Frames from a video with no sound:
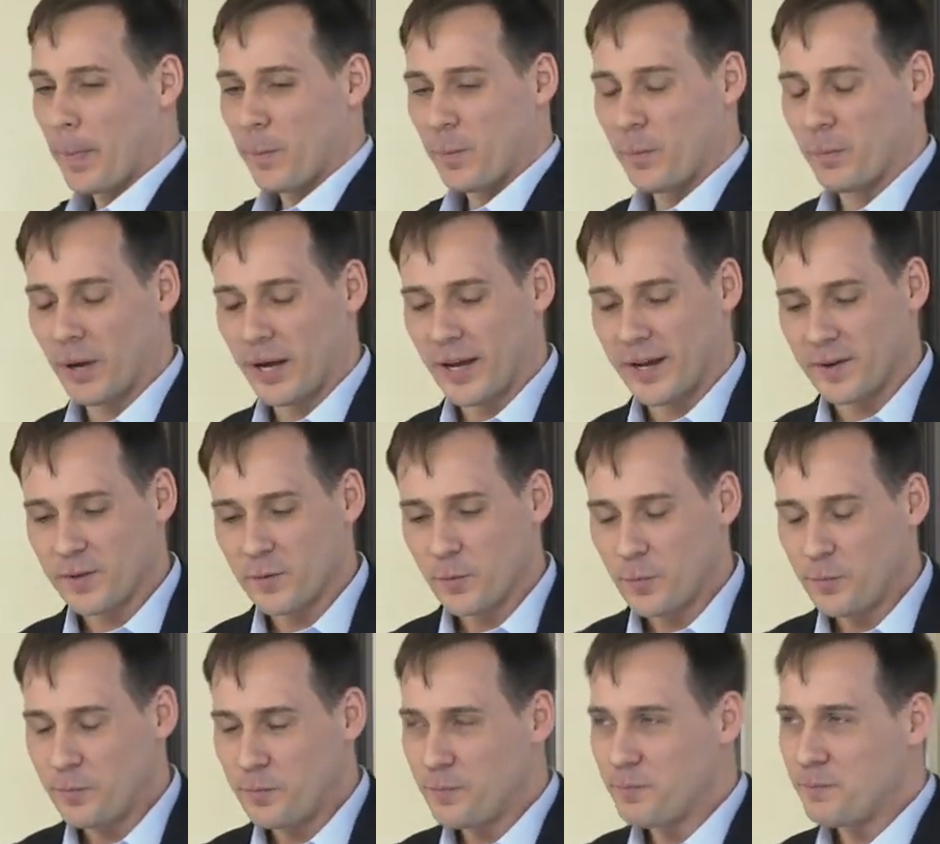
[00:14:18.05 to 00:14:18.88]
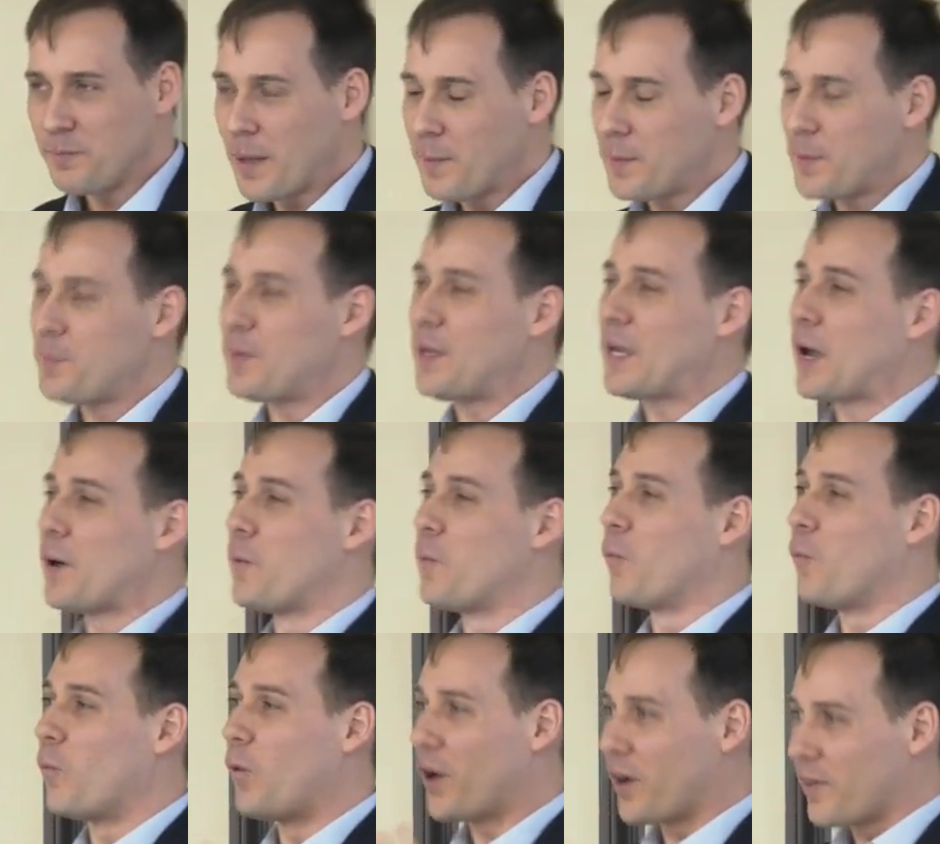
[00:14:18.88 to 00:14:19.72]
but maybe
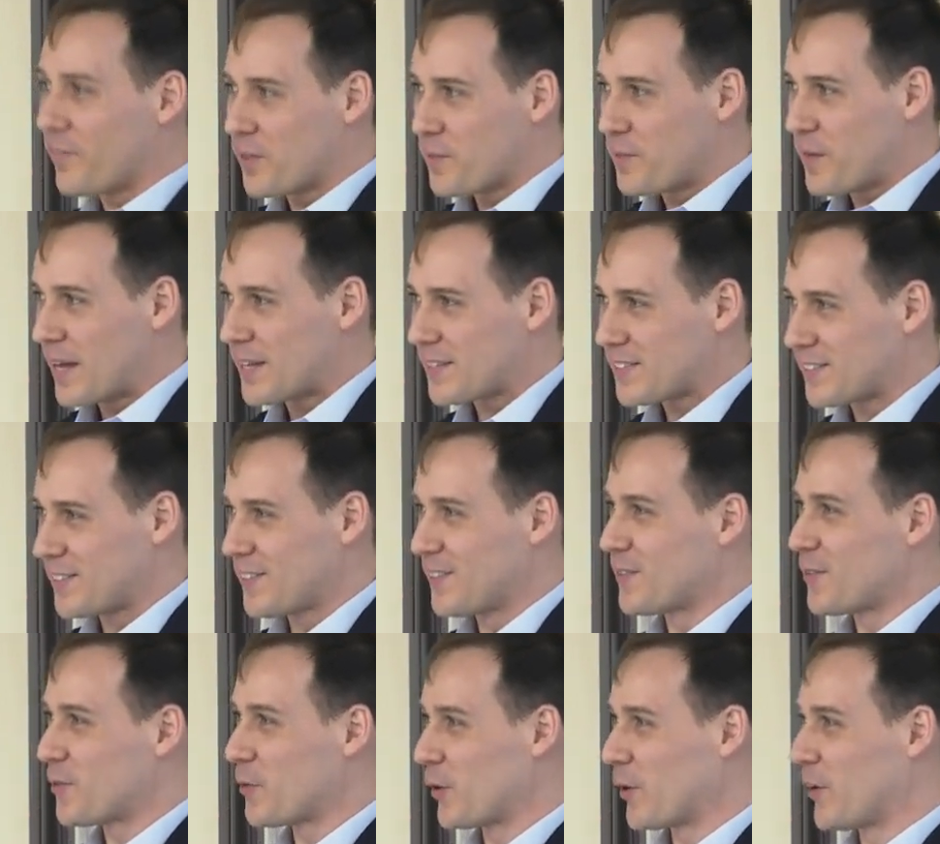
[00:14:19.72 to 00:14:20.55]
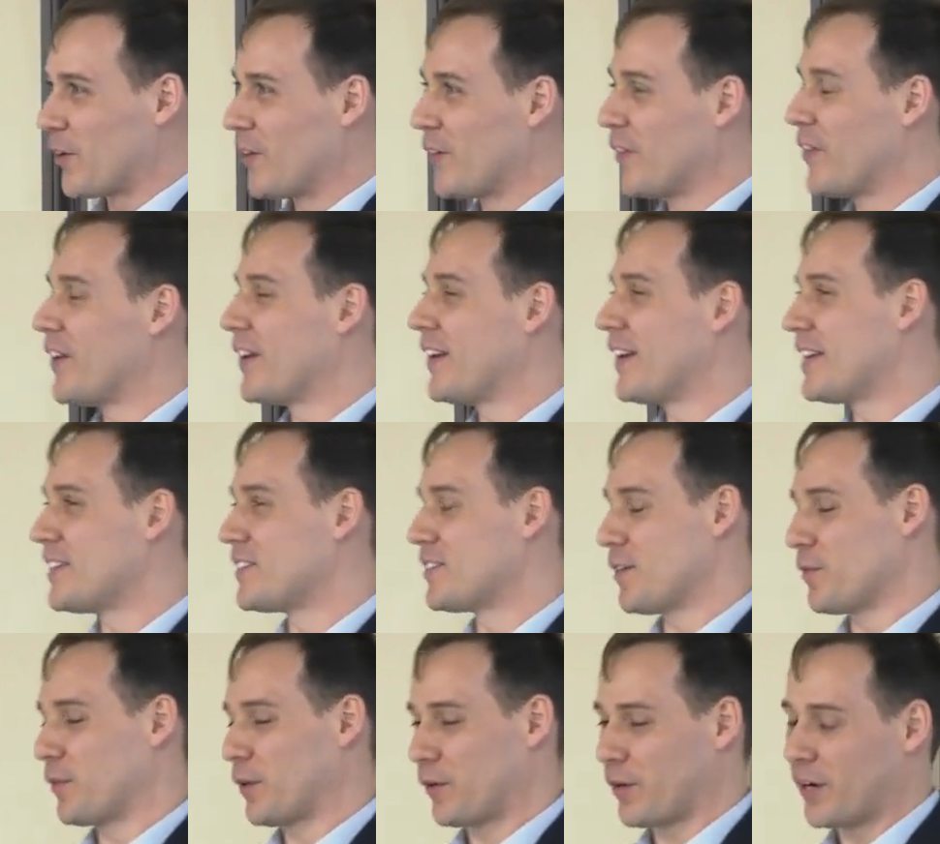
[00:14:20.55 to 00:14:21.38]
become one of the best in the world at
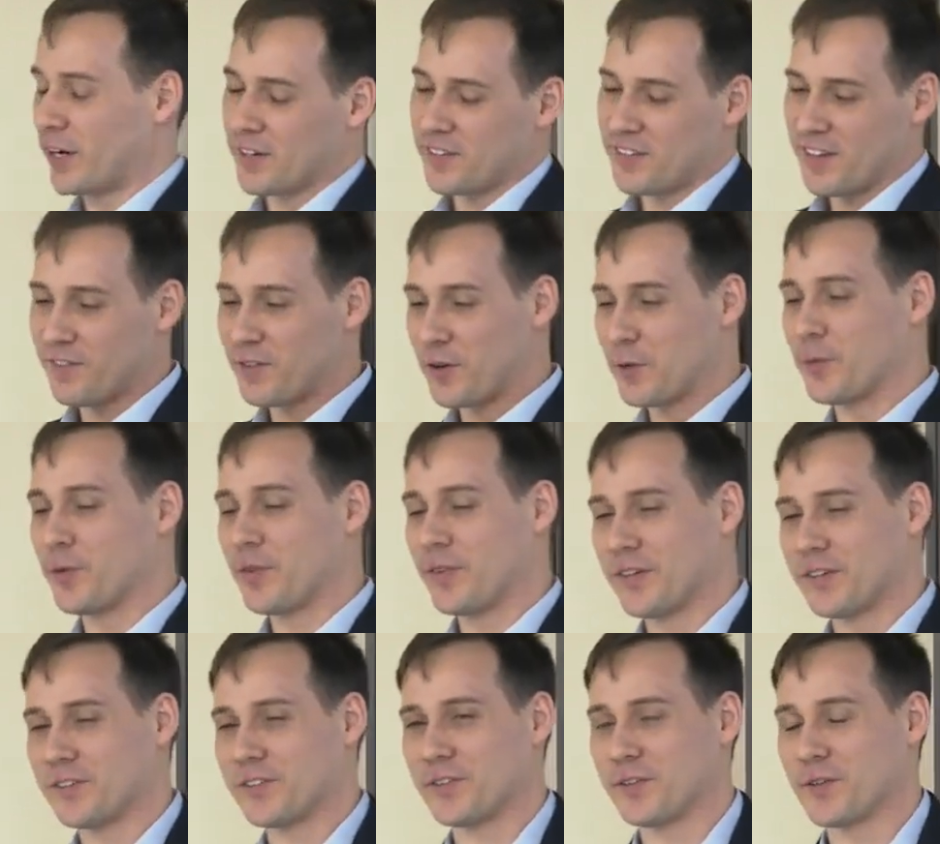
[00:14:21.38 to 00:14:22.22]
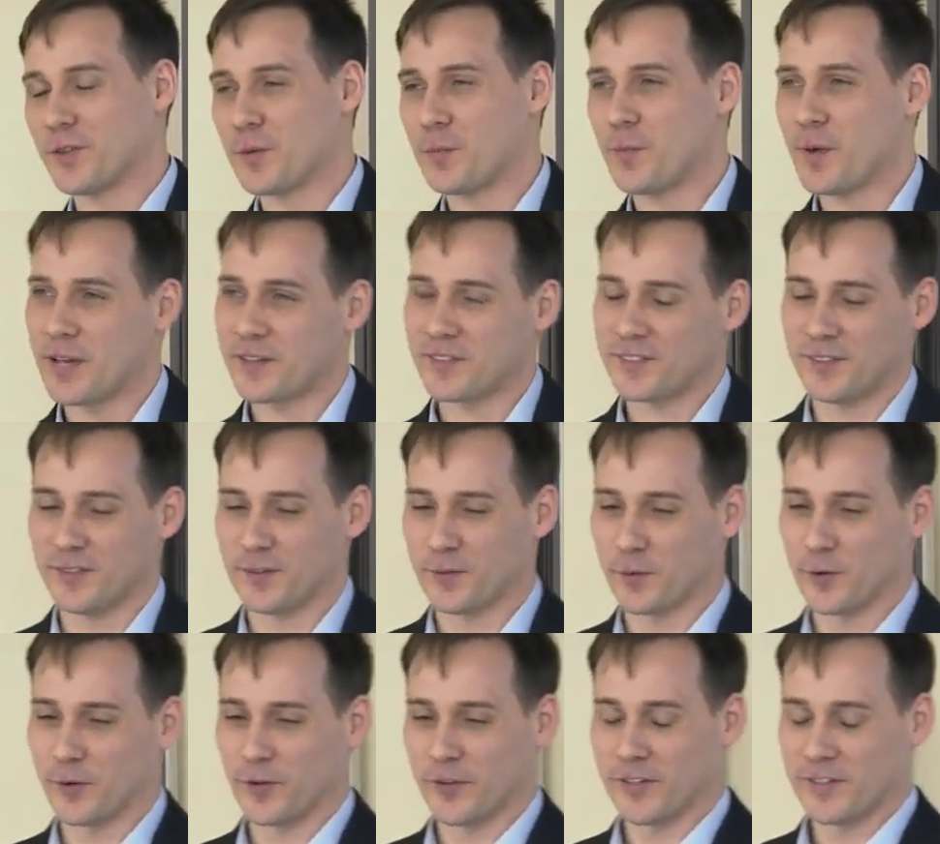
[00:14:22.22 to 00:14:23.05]
something, right? Because everyone thinks they're the best in
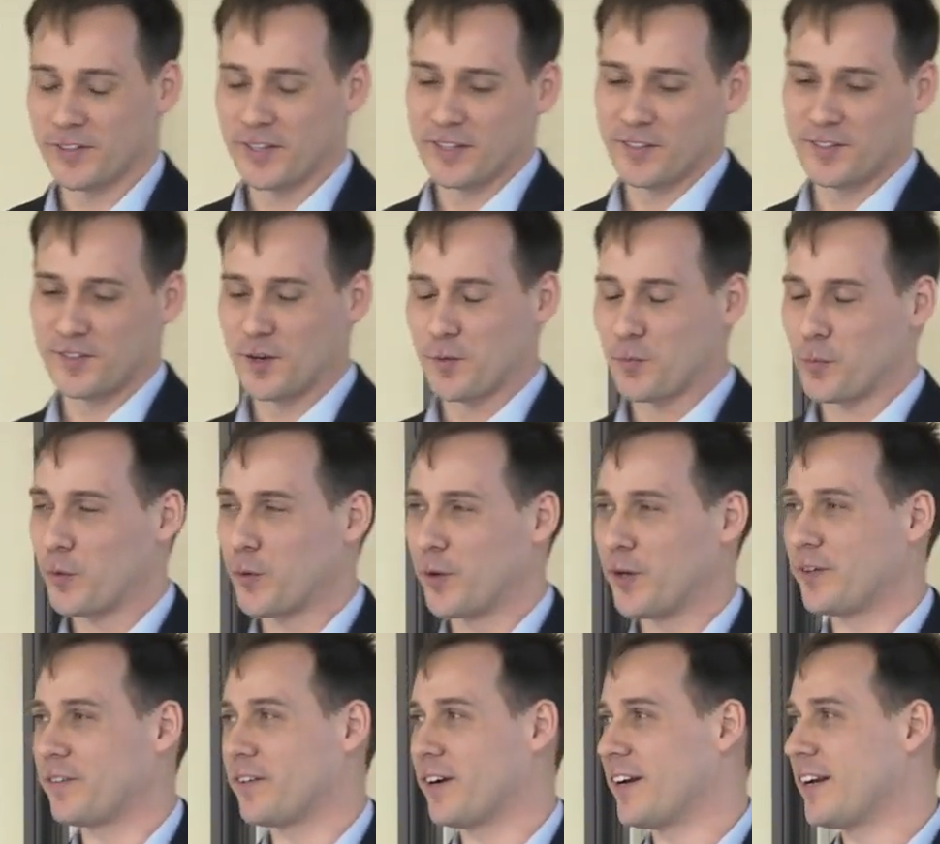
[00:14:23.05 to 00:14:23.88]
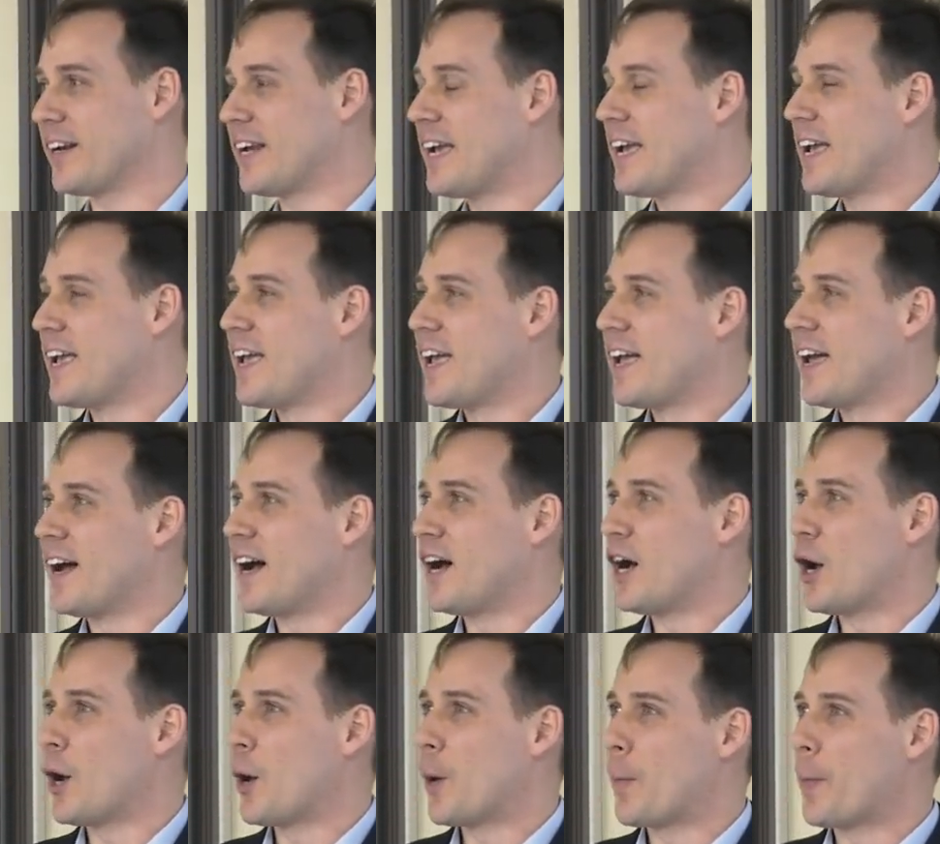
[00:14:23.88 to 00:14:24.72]
the world at, at some point, right?
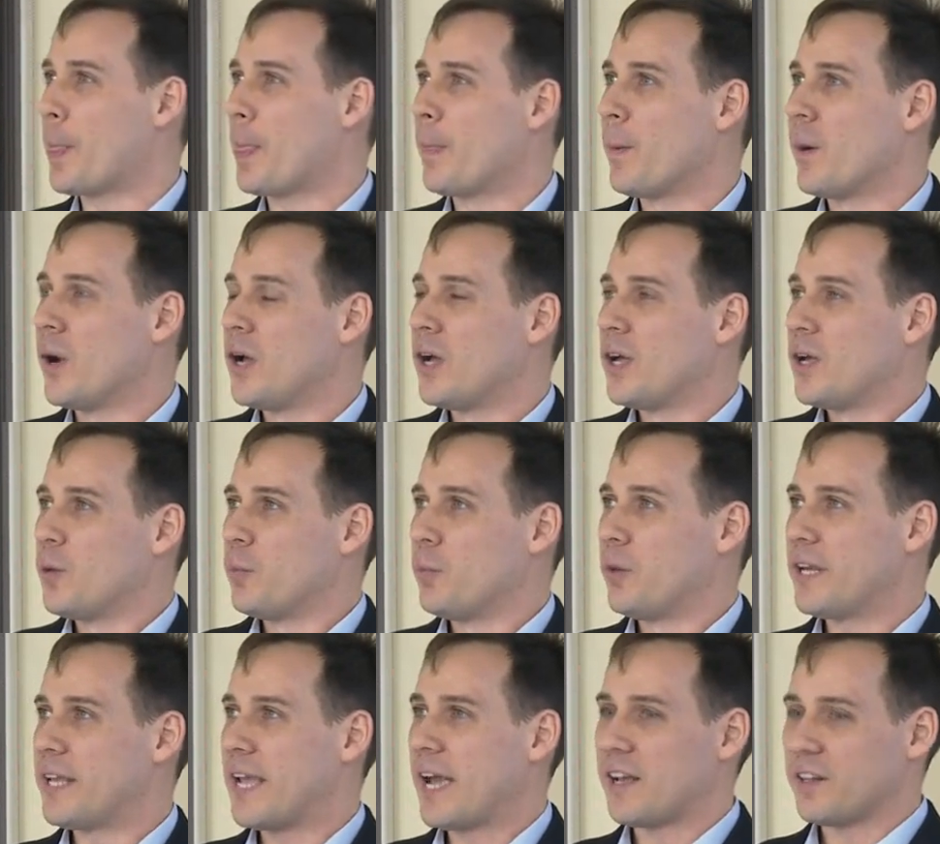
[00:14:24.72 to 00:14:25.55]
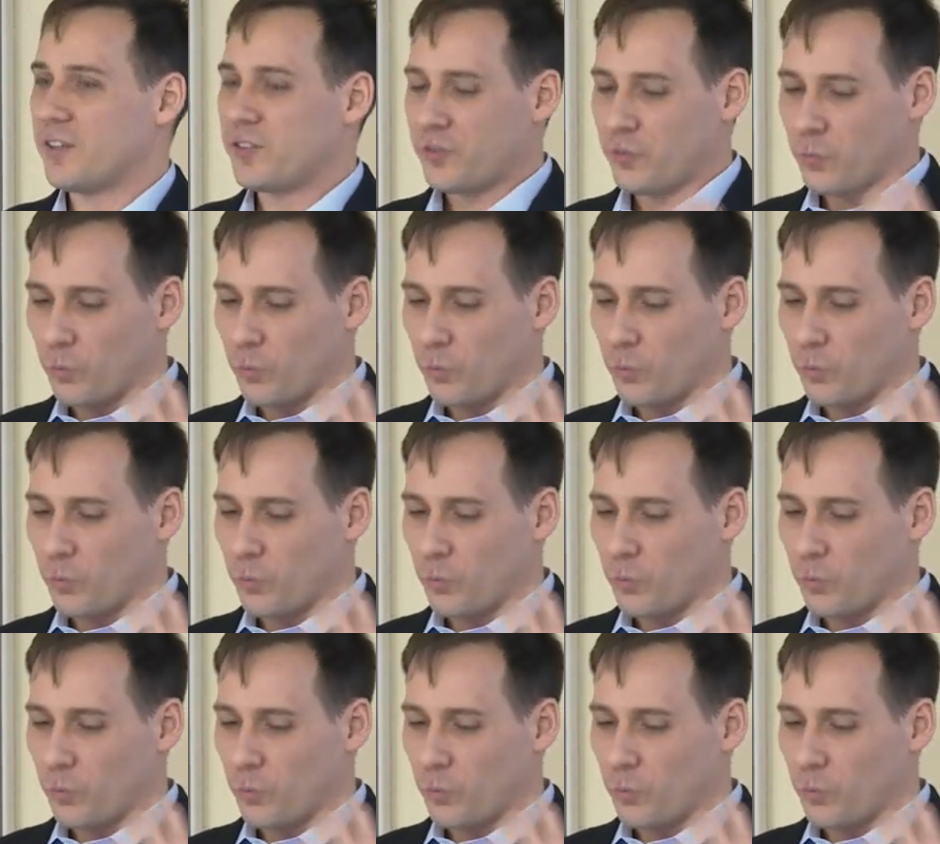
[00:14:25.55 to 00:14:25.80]
Um, but yeah,